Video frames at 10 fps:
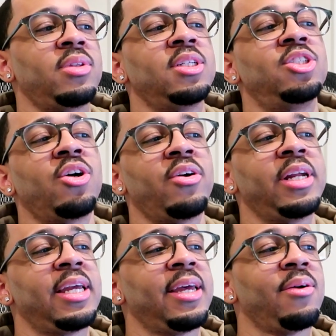the
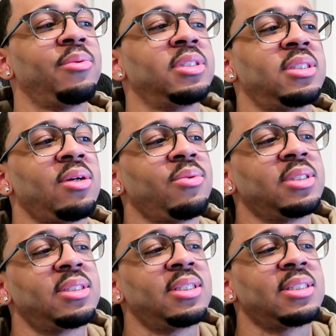journey, it
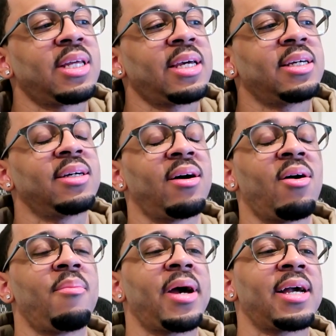was just like a,
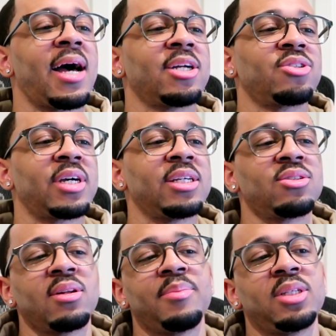oh my gosh. Okay,
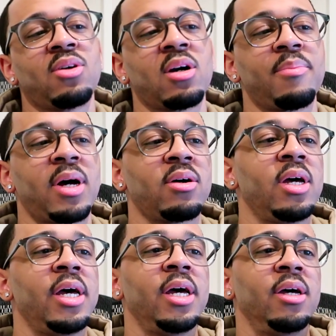so let me talk about
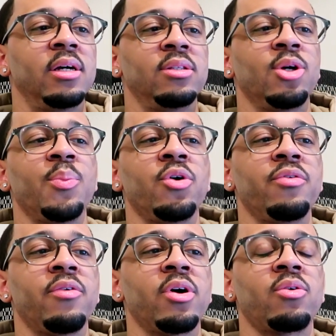the
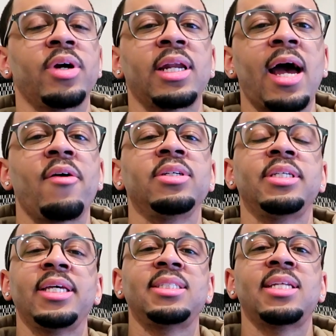movie real quick. Now,
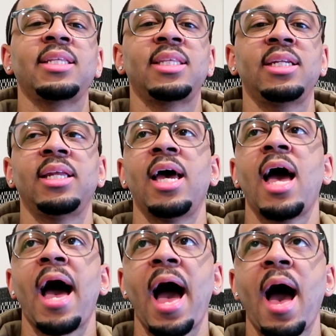it's nothing,
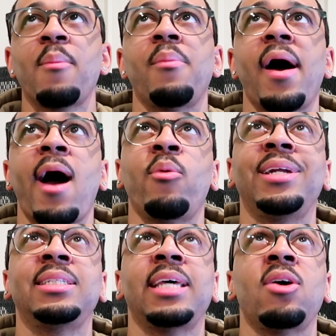I
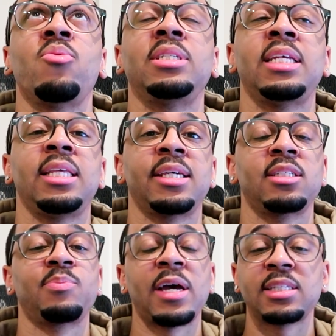wouldn't say it was anything
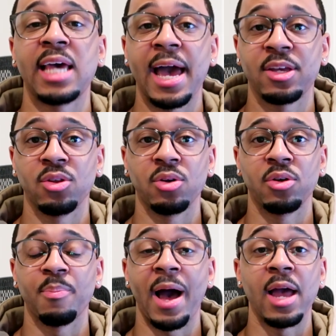
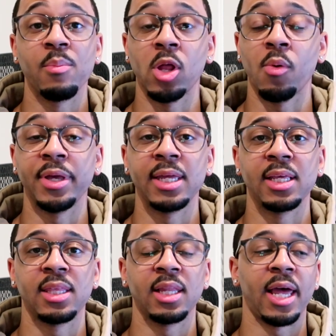spectacular, mind-blowing,
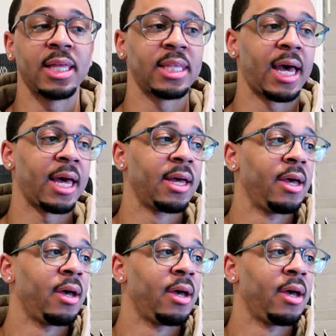anything like that.